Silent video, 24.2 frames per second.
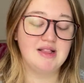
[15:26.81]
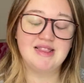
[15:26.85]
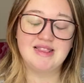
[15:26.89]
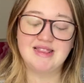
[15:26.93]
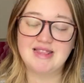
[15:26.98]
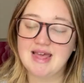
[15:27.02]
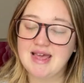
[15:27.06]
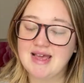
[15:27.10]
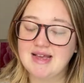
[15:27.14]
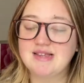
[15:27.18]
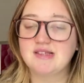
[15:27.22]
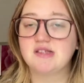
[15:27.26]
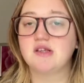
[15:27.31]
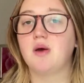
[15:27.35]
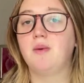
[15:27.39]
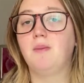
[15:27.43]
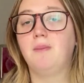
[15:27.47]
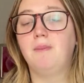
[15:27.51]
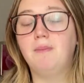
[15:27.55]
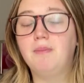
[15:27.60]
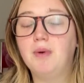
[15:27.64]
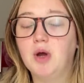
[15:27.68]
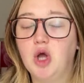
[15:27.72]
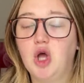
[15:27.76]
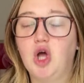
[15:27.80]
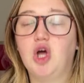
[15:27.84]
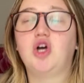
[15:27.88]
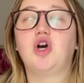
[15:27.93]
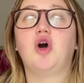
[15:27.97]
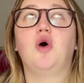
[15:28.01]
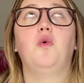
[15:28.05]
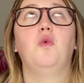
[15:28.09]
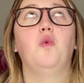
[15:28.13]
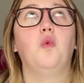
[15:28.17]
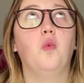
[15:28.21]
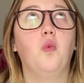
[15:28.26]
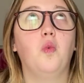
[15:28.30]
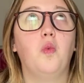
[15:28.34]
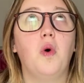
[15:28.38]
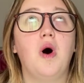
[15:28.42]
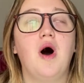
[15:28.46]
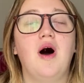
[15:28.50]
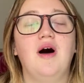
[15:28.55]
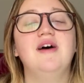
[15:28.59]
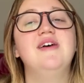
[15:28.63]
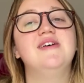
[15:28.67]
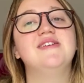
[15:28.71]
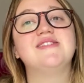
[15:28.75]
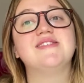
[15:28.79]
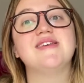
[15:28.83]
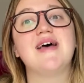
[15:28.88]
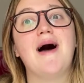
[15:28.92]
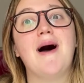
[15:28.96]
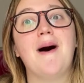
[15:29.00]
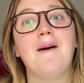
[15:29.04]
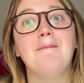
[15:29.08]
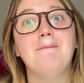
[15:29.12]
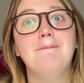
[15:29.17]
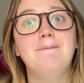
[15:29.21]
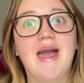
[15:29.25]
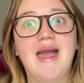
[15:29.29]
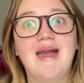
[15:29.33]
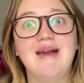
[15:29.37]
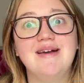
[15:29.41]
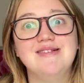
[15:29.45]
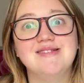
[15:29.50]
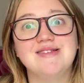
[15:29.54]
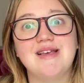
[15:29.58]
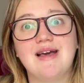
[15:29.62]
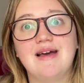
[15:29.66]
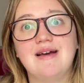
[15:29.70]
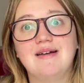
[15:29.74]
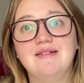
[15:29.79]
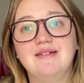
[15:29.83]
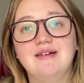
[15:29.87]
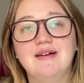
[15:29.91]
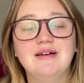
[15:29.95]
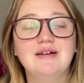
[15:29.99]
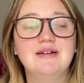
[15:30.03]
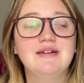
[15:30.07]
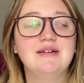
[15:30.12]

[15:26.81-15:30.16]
This book was amazing.